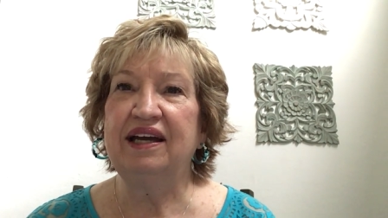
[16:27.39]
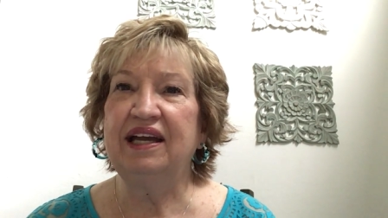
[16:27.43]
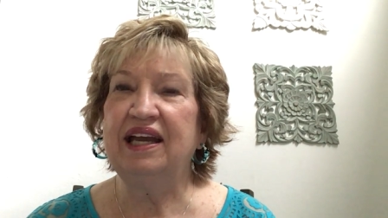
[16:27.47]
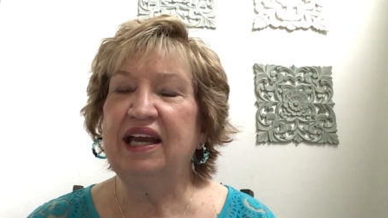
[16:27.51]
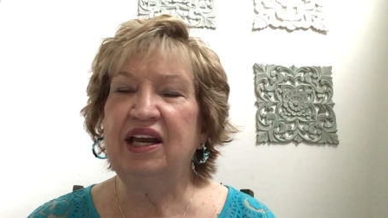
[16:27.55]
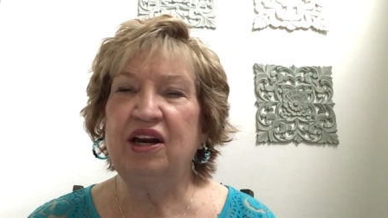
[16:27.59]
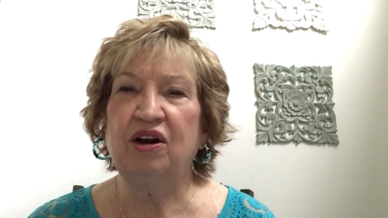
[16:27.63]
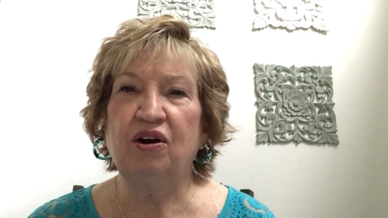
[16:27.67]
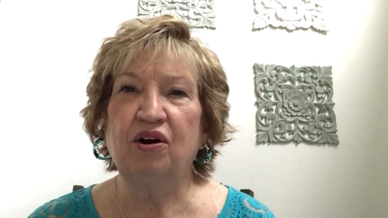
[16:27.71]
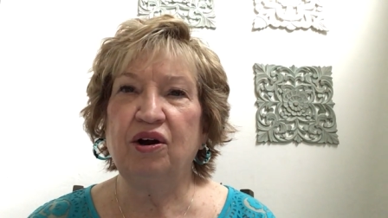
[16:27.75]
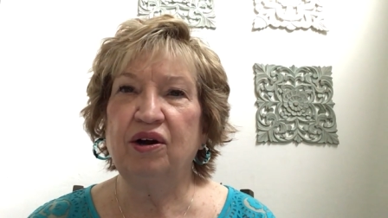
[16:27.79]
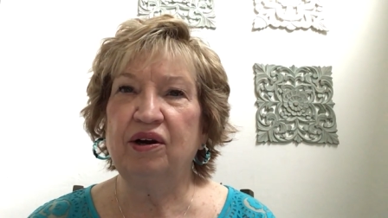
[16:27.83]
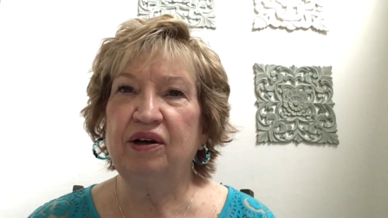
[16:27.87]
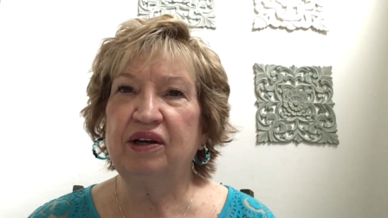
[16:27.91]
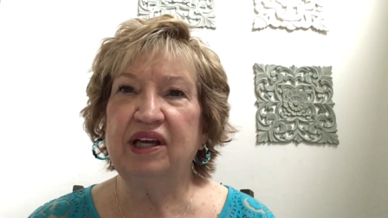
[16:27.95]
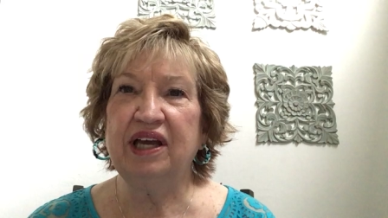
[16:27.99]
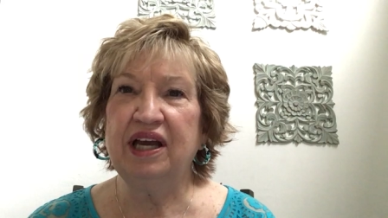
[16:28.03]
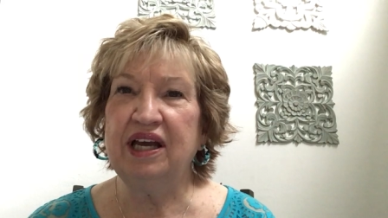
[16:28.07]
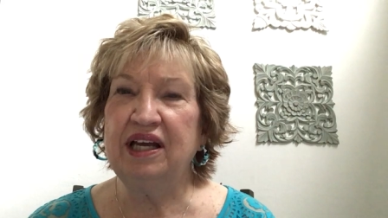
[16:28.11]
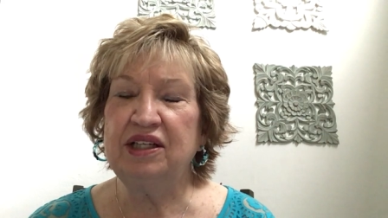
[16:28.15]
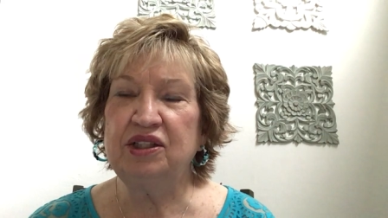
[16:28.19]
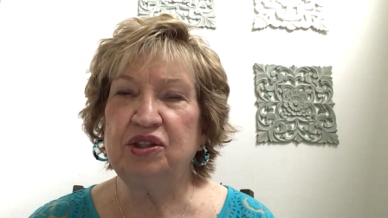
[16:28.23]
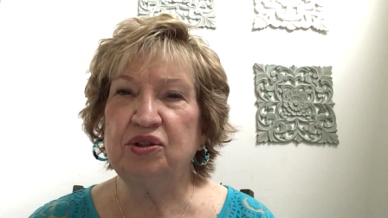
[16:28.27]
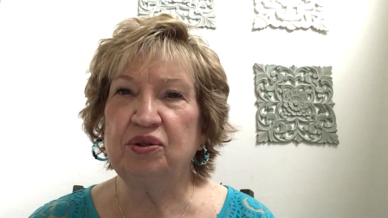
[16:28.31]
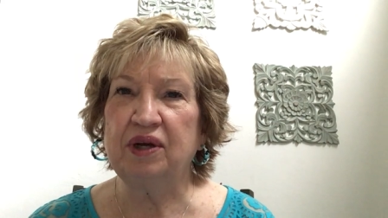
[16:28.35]
in our
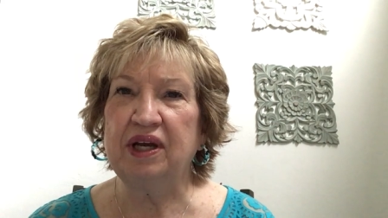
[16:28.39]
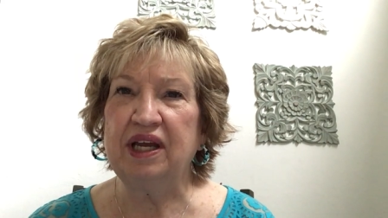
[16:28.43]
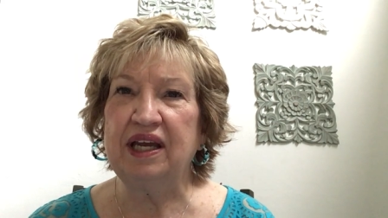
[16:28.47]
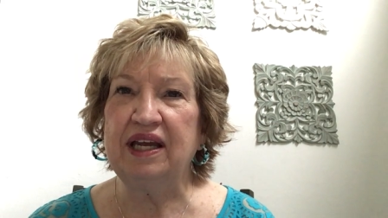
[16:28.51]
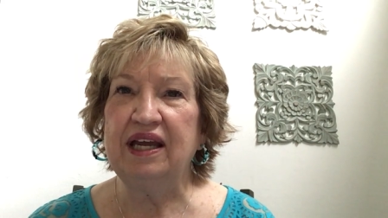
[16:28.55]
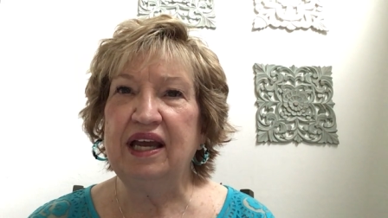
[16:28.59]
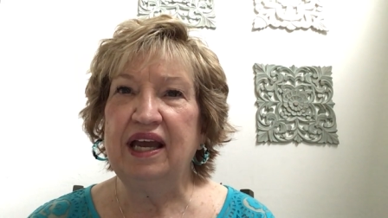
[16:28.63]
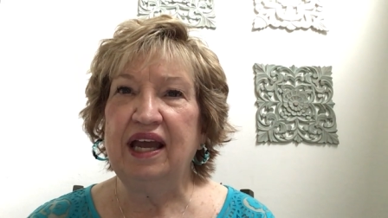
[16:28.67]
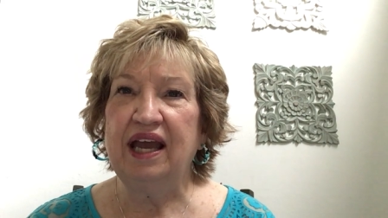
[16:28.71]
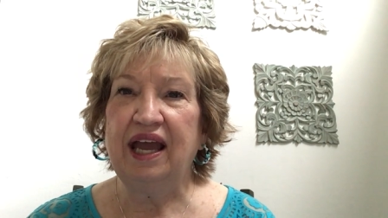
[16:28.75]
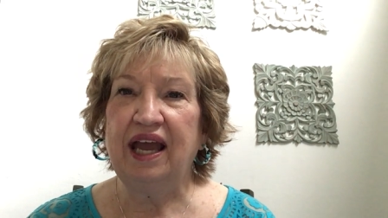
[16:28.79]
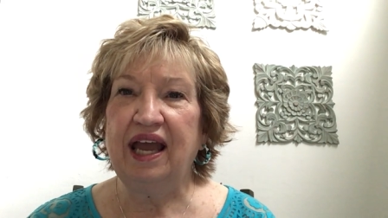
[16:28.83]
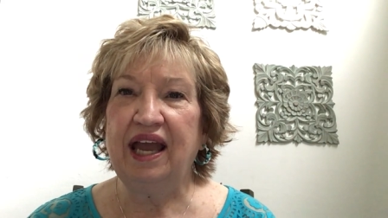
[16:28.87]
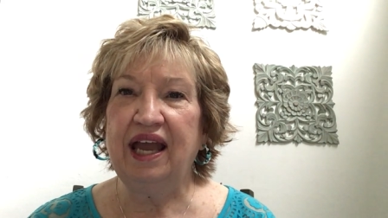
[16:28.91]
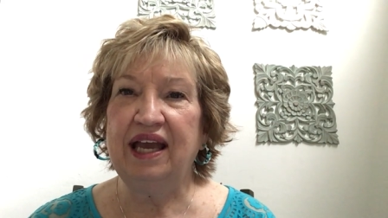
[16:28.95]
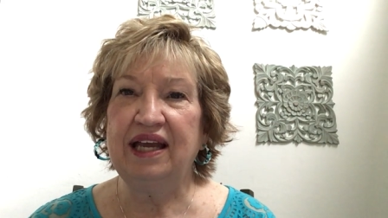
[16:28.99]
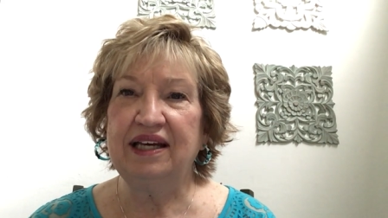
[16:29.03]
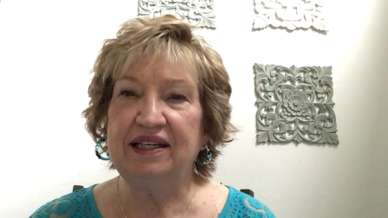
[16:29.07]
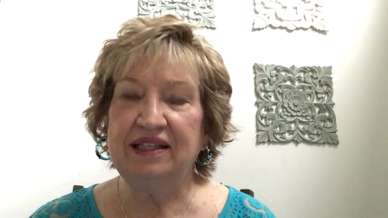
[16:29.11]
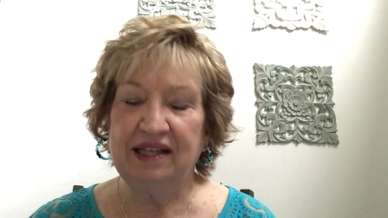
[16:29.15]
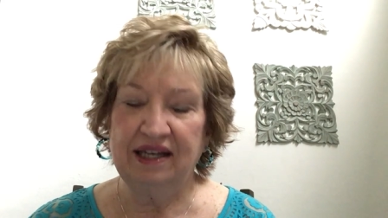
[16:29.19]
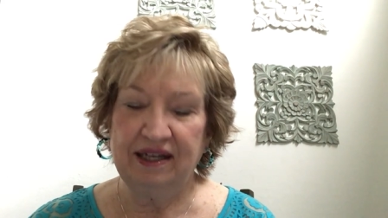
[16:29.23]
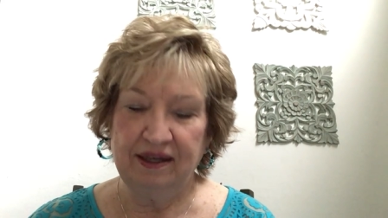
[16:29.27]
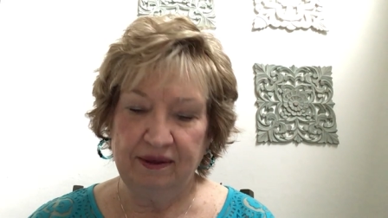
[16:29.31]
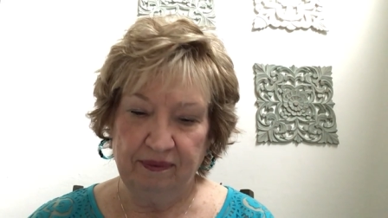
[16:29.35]
country.
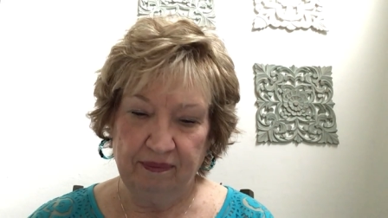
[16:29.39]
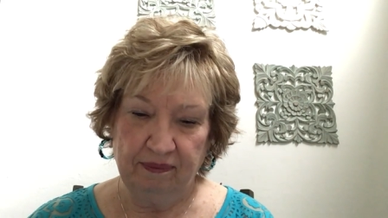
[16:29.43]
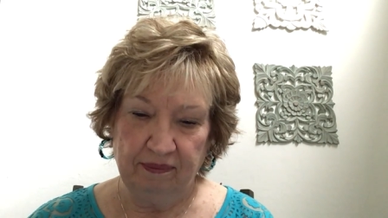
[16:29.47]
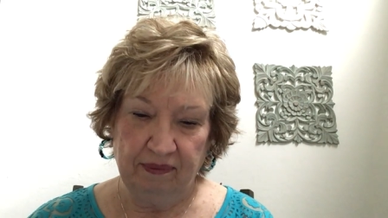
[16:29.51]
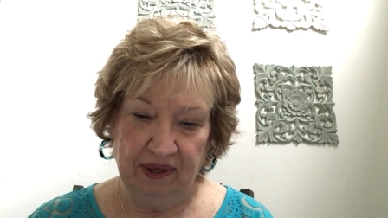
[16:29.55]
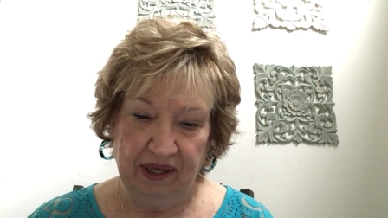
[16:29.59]
And uh,